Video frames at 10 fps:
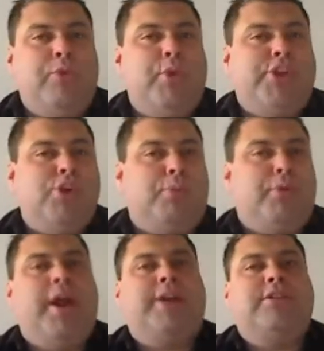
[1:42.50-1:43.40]
in which your
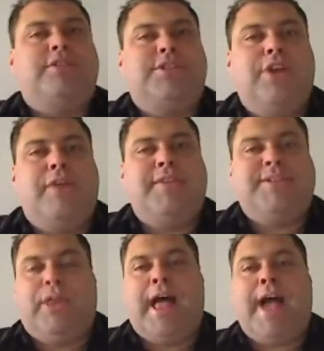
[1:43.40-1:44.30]
product or service
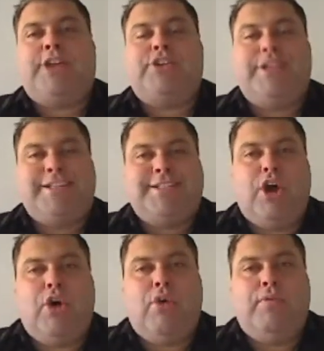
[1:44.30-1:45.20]
will actually
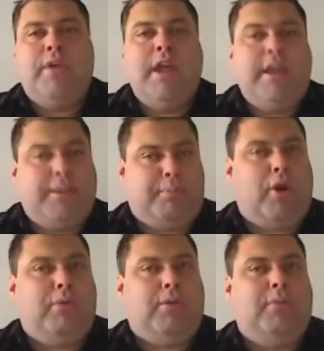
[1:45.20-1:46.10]
solve the
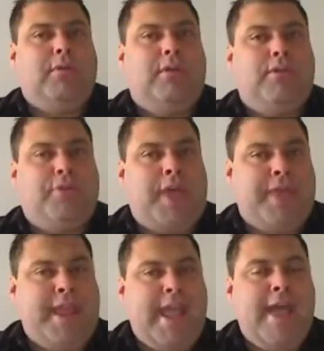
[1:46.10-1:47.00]
problem
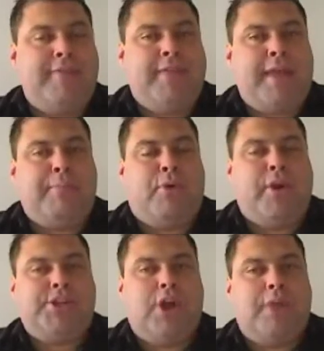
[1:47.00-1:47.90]
that they have at that
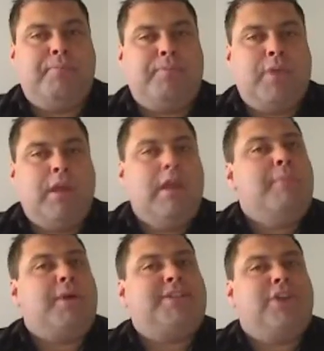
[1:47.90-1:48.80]
point in time.
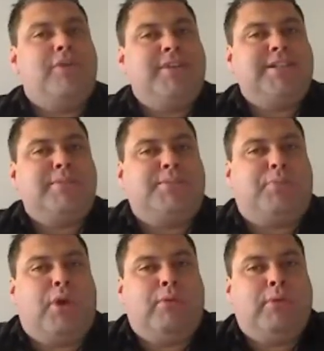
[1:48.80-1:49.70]
By solving someone's
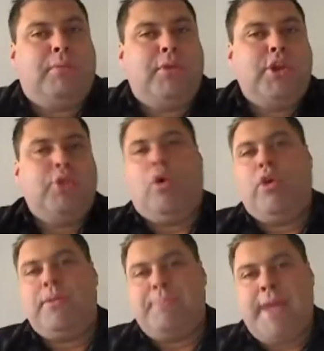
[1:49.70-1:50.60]
problem, you
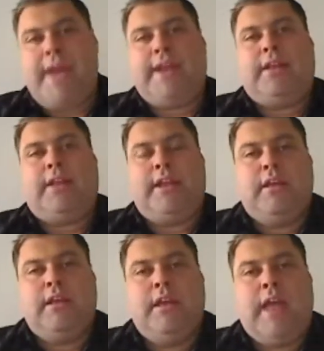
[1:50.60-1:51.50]
automatically
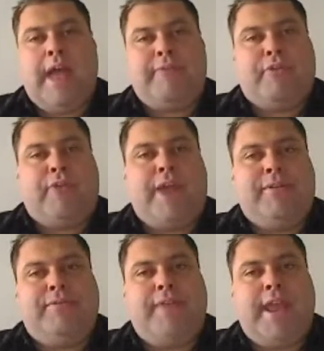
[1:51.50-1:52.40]
have a
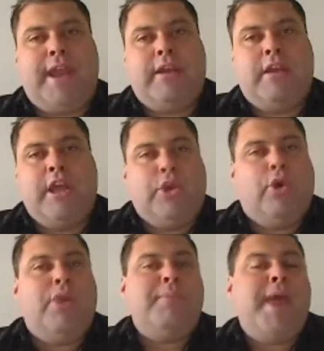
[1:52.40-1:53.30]
raving fan.
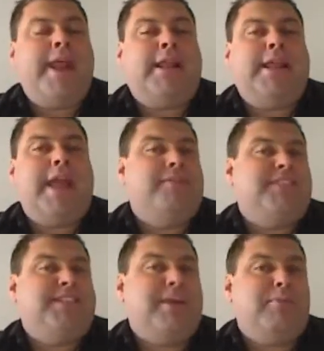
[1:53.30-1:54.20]
You automatically have
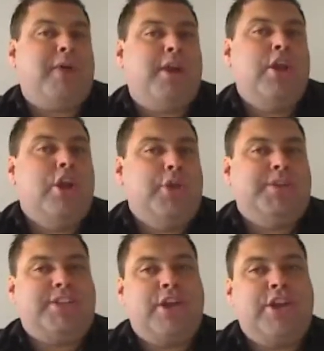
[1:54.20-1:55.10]
someone who
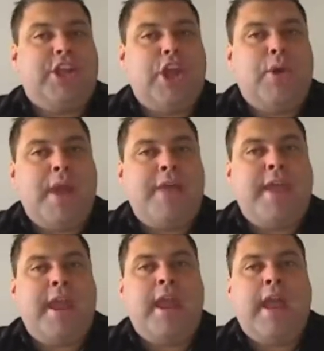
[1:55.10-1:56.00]
is going to go out
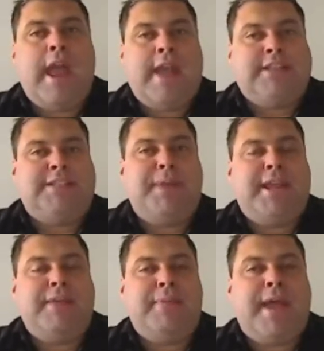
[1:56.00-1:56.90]
there and
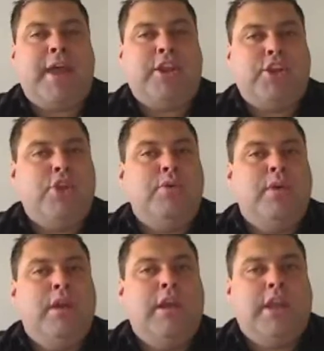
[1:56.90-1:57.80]
speak about
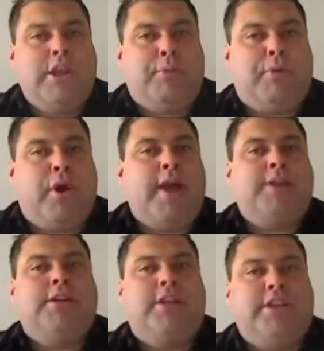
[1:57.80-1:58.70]
you, your
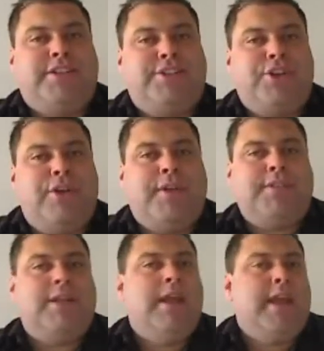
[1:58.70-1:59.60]
product, your
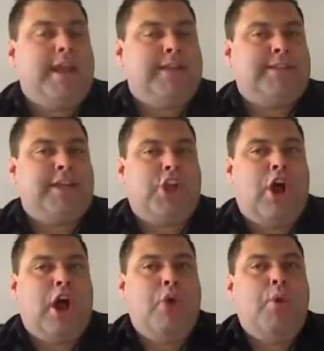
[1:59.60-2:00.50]
service in such a
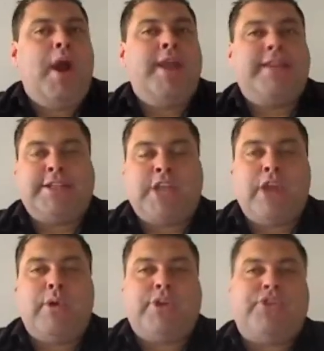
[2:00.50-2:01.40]
high way that it's
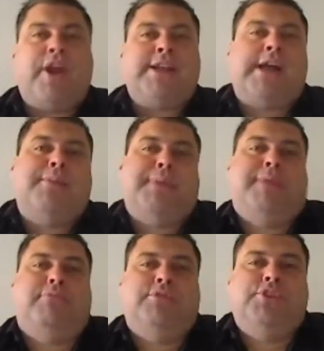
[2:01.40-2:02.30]
going to attract other
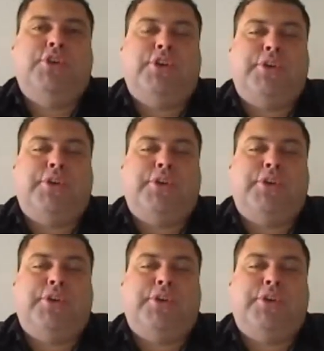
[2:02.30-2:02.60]
people to